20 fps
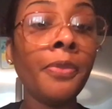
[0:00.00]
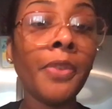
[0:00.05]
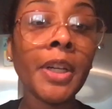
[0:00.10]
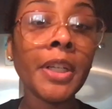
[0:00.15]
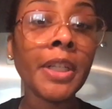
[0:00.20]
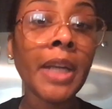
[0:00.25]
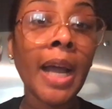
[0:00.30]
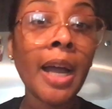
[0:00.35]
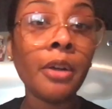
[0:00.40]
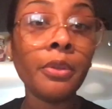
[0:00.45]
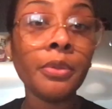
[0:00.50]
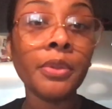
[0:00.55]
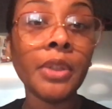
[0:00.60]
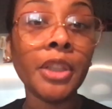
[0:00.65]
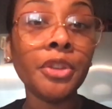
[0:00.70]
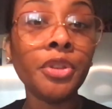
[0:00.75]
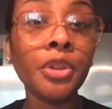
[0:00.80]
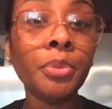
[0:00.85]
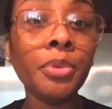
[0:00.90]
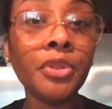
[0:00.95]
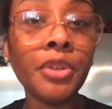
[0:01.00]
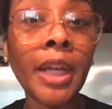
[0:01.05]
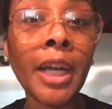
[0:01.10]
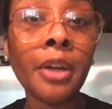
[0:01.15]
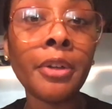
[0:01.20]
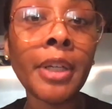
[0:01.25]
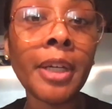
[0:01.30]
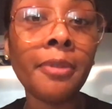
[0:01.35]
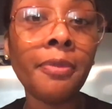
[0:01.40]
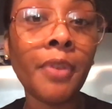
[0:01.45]
figured out that she was
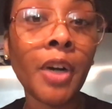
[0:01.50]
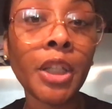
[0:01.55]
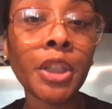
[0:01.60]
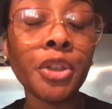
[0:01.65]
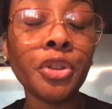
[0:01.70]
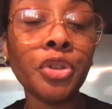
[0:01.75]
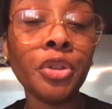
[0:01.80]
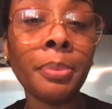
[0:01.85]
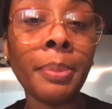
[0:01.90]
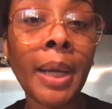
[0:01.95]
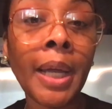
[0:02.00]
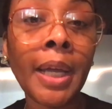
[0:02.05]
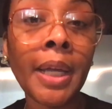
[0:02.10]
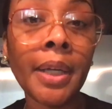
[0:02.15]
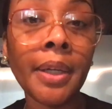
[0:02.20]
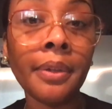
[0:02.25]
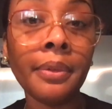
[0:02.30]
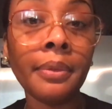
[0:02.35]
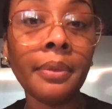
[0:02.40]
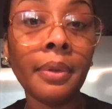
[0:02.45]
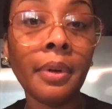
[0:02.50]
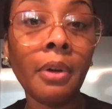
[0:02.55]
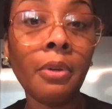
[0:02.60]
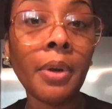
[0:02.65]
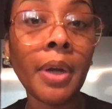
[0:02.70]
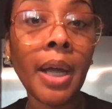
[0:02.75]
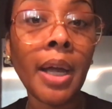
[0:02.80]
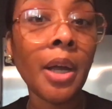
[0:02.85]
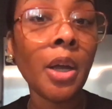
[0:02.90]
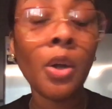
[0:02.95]
down there fucking Jermaine,
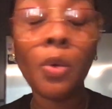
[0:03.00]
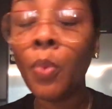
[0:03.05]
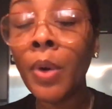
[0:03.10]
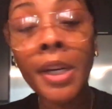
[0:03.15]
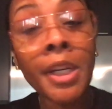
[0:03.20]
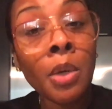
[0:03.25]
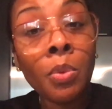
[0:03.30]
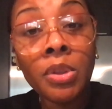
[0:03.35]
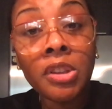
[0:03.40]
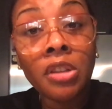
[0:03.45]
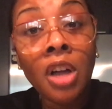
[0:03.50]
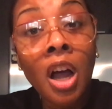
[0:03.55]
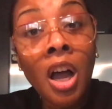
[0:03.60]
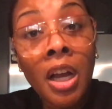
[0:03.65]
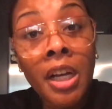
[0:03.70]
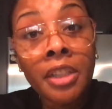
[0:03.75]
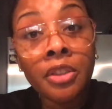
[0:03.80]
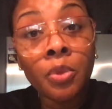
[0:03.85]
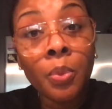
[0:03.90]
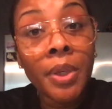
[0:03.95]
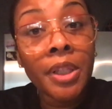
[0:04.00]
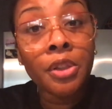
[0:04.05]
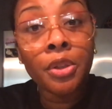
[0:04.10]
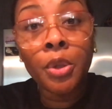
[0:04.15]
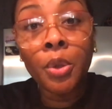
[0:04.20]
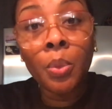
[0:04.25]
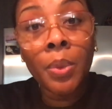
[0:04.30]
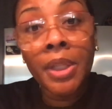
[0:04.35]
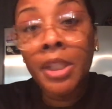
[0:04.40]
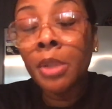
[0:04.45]
okay? Whitney was honest with
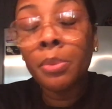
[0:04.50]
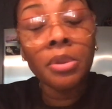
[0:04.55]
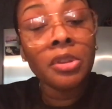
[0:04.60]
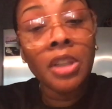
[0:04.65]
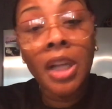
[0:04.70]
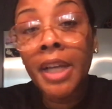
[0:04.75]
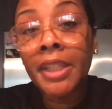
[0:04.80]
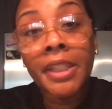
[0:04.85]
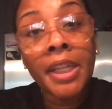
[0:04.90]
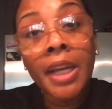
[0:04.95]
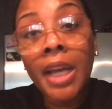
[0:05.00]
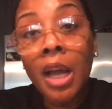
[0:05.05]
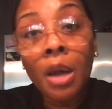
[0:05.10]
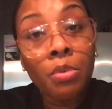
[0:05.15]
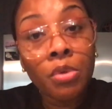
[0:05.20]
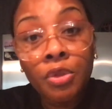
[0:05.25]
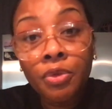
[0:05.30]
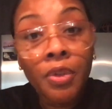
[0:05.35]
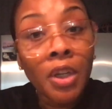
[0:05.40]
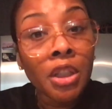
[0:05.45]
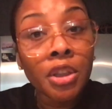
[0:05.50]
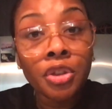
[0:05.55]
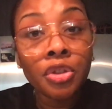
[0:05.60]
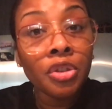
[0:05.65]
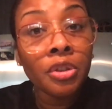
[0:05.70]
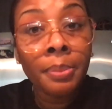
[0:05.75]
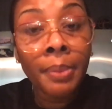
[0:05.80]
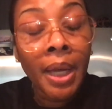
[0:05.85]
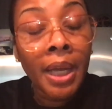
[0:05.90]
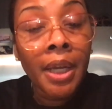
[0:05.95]
her. Whitney was like, yeah, I was fucking
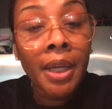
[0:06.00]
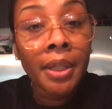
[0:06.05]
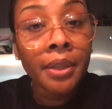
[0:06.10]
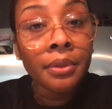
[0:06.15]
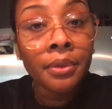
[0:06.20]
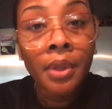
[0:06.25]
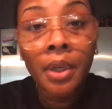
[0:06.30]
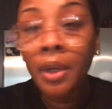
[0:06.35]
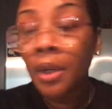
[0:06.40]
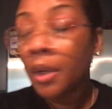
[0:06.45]
Jermaine.